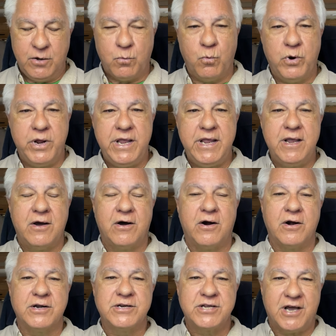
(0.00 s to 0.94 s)
We
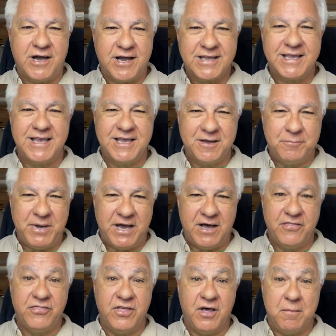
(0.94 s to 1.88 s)
are talking
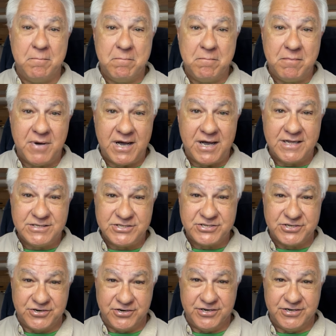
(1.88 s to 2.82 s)
about the
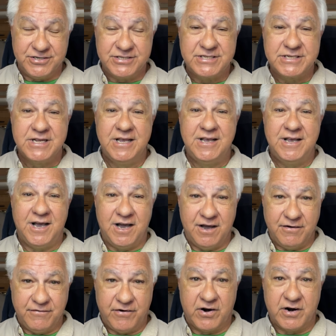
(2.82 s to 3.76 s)
monsters
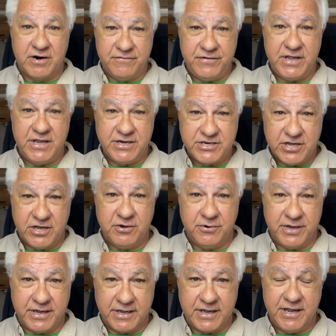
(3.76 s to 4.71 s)
of RV
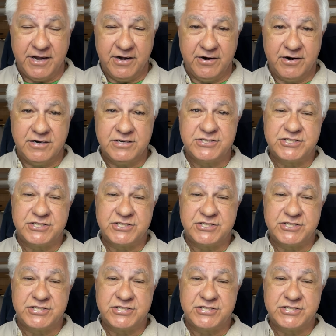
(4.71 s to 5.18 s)
towing here.